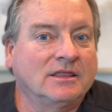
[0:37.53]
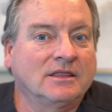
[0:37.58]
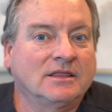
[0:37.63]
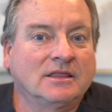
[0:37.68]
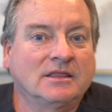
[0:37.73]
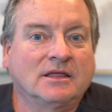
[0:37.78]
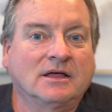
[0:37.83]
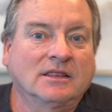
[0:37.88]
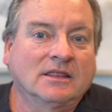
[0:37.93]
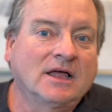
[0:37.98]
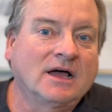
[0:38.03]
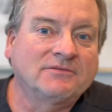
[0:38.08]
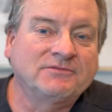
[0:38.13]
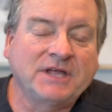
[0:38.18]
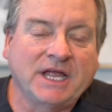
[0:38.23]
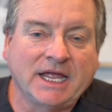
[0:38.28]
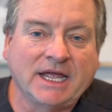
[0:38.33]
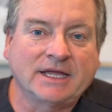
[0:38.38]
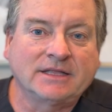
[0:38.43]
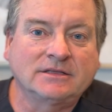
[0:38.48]
The love
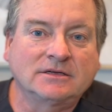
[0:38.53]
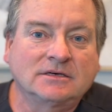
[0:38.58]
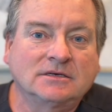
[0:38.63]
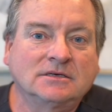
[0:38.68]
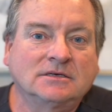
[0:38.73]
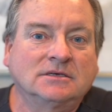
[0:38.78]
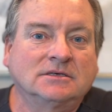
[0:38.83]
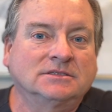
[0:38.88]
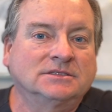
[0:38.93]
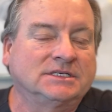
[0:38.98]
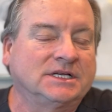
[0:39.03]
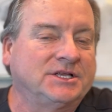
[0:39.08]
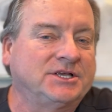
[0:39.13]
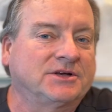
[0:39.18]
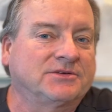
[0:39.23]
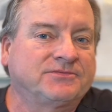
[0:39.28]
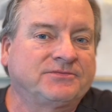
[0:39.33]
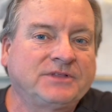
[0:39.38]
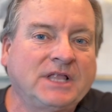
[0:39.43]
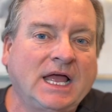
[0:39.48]
handles in your
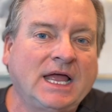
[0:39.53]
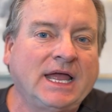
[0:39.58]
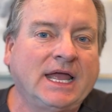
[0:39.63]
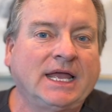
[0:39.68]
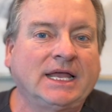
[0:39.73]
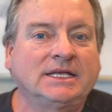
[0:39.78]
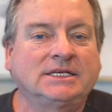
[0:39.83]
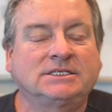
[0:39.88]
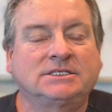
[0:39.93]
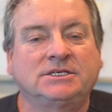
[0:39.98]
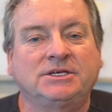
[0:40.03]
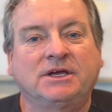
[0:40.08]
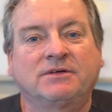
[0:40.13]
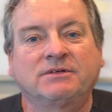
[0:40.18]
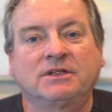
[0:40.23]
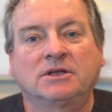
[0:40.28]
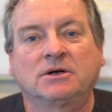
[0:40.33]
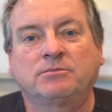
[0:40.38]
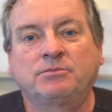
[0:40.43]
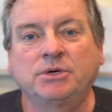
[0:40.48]
flanks, you have a
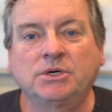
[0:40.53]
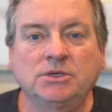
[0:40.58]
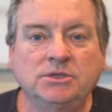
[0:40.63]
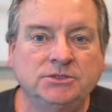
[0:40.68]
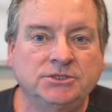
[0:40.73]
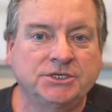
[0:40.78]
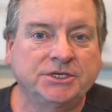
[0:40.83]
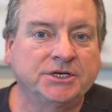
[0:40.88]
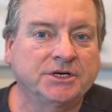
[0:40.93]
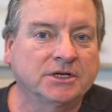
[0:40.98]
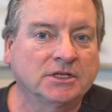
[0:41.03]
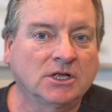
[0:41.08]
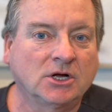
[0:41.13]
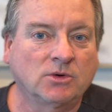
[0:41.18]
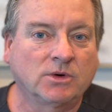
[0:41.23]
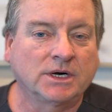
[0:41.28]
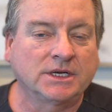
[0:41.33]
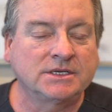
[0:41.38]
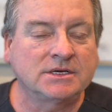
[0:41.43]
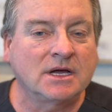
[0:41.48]
little pooch in your
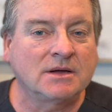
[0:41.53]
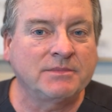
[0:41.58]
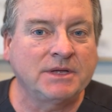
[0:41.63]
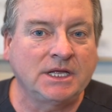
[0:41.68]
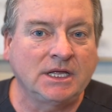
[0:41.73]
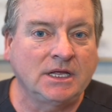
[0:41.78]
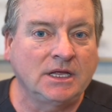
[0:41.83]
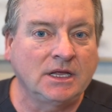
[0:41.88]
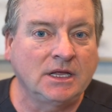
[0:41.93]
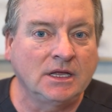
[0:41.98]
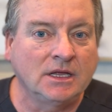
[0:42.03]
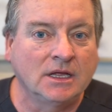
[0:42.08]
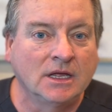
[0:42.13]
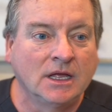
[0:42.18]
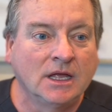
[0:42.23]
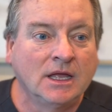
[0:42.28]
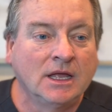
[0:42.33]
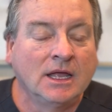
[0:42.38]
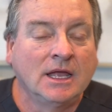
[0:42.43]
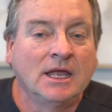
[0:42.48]
lower tummy,
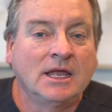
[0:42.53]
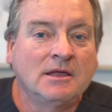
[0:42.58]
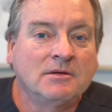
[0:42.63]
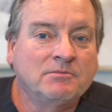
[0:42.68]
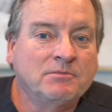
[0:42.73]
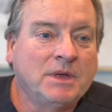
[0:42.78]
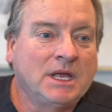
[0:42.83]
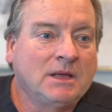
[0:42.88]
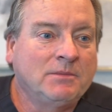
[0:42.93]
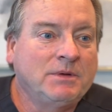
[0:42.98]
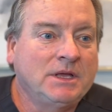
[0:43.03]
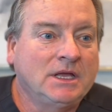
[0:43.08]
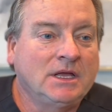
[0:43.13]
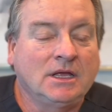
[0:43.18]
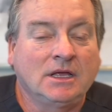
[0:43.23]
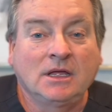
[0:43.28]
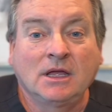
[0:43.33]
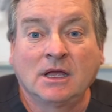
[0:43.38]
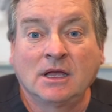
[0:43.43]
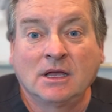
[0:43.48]

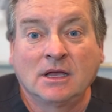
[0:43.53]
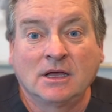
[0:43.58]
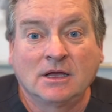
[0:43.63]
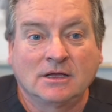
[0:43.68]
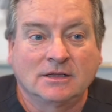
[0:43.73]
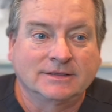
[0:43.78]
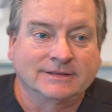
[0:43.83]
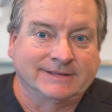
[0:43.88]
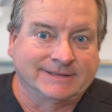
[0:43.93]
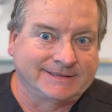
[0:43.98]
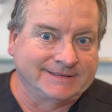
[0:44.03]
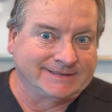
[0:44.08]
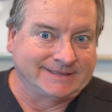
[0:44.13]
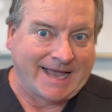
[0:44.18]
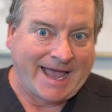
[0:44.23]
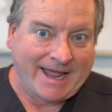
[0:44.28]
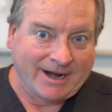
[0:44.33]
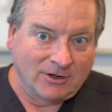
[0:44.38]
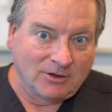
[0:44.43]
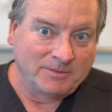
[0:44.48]
maybe the
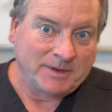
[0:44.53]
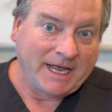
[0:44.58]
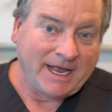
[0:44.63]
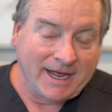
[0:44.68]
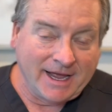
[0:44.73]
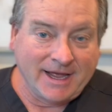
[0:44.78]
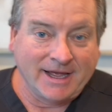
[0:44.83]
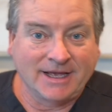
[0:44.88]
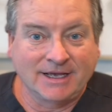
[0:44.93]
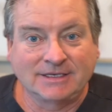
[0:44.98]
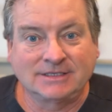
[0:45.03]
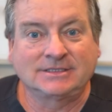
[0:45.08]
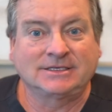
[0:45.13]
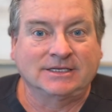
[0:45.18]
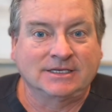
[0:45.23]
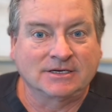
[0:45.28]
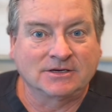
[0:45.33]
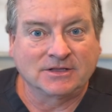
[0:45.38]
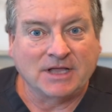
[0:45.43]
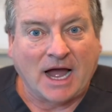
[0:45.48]
saddlebags,
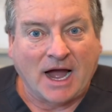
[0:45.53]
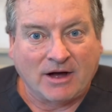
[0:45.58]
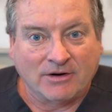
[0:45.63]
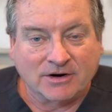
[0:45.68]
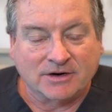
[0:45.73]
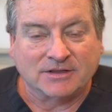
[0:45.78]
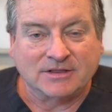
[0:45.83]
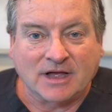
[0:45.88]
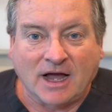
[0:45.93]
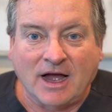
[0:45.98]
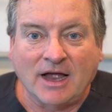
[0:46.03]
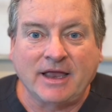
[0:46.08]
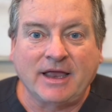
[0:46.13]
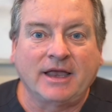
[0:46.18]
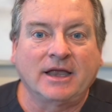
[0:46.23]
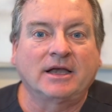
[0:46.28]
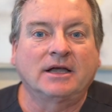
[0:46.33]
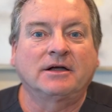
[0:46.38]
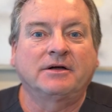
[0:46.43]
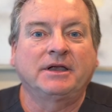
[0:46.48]
the outer thigh
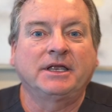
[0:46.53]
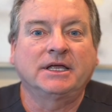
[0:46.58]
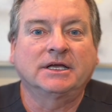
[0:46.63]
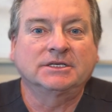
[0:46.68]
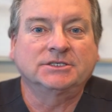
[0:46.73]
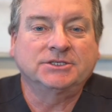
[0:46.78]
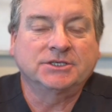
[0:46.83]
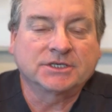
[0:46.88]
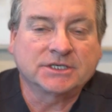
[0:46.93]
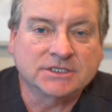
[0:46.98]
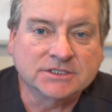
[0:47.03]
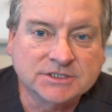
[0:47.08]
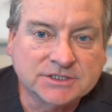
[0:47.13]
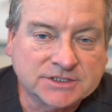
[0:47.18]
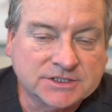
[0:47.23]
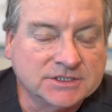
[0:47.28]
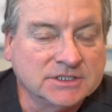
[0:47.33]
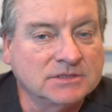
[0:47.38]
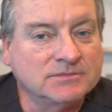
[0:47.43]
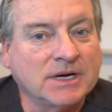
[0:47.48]
areas, you're
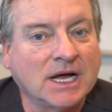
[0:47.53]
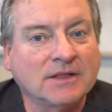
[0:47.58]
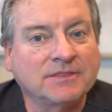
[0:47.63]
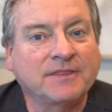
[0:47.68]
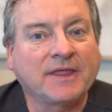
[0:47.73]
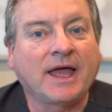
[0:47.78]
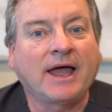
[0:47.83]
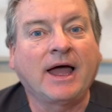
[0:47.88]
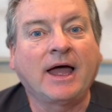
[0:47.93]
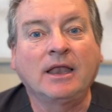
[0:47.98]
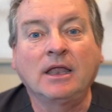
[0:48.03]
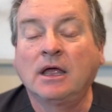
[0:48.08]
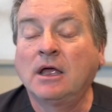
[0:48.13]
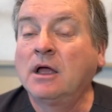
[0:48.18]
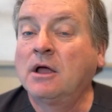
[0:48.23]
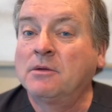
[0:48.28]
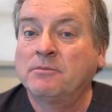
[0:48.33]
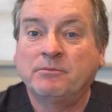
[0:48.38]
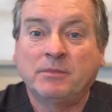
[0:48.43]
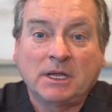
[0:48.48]
concerned about that,
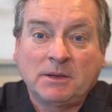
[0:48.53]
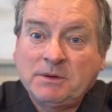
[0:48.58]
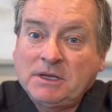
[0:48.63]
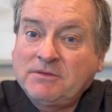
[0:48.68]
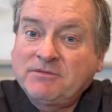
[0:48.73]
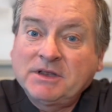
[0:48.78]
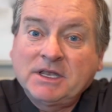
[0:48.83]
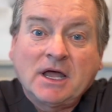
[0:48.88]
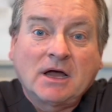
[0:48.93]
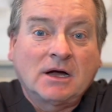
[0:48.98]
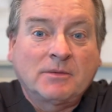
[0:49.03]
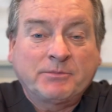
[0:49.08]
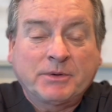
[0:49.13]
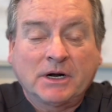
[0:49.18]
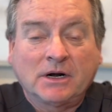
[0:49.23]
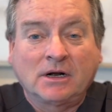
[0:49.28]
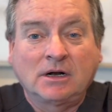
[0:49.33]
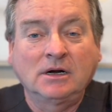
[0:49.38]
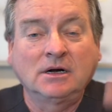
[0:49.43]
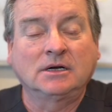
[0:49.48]
maybe even the upper
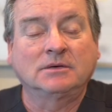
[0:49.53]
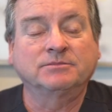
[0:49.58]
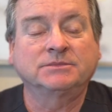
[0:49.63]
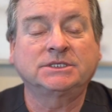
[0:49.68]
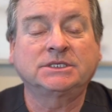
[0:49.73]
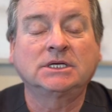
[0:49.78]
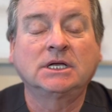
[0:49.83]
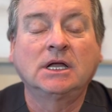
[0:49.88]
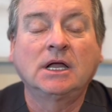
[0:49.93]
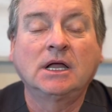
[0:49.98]
arms.